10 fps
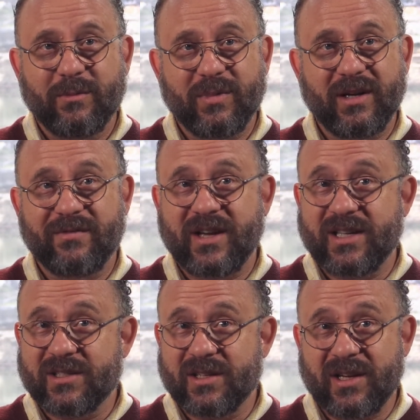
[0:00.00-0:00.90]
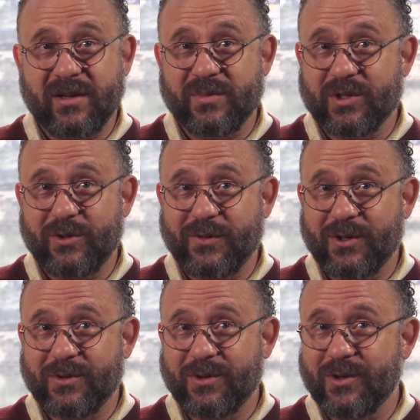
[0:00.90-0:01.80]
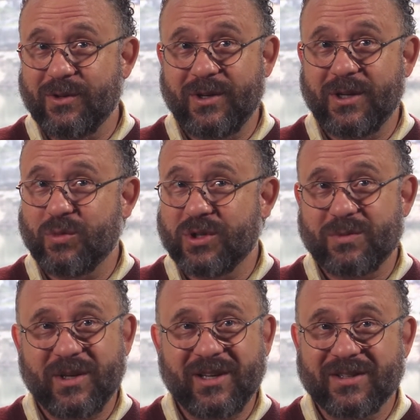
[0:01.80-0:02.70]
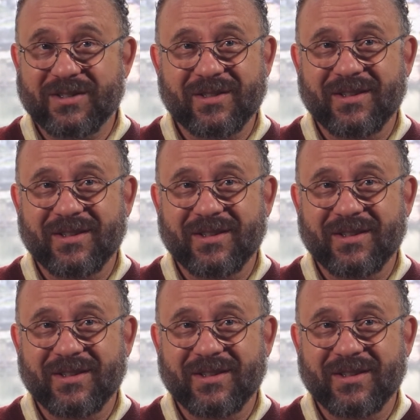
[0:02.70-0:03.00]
but as I observe you, you need more space.